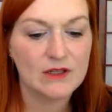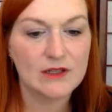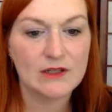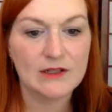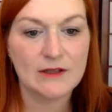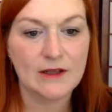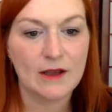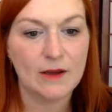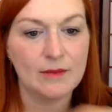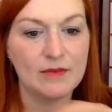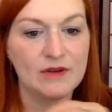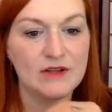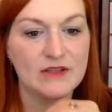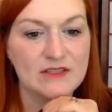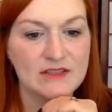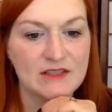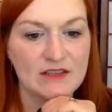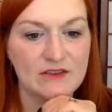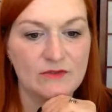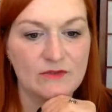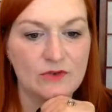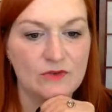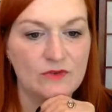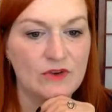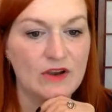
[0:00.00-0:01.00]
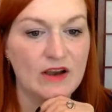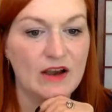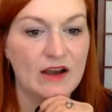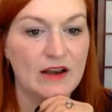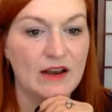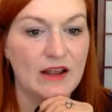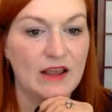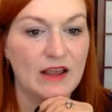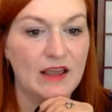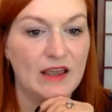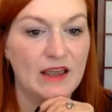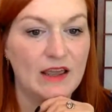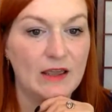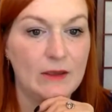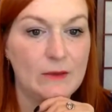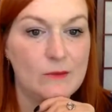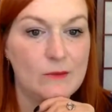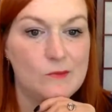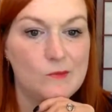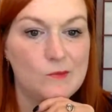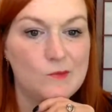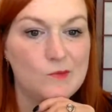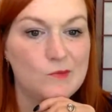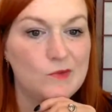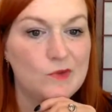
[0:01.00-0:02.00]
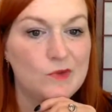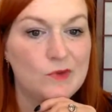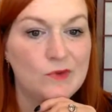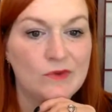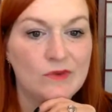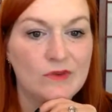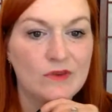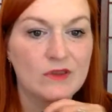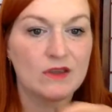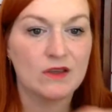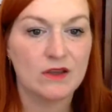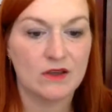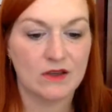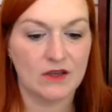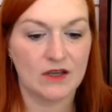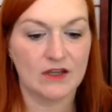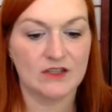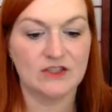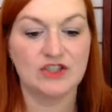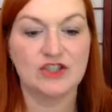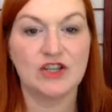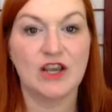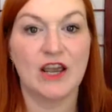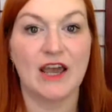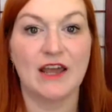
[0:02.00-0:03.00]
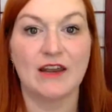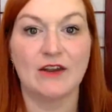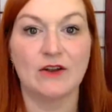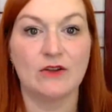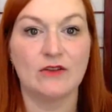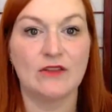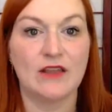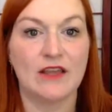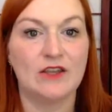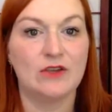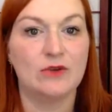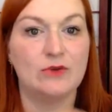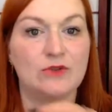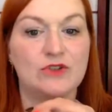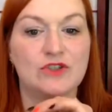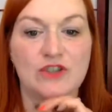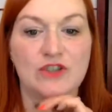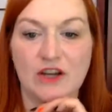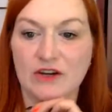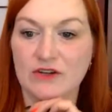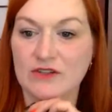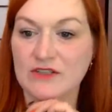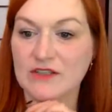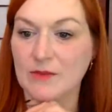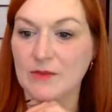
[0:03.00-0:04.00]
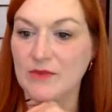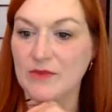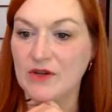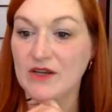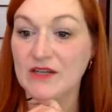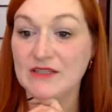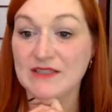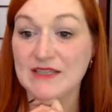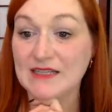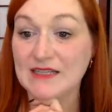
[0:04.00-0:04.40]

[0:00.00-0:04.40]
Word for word: I'm gonna see if you've got a a channel that you share some, because that's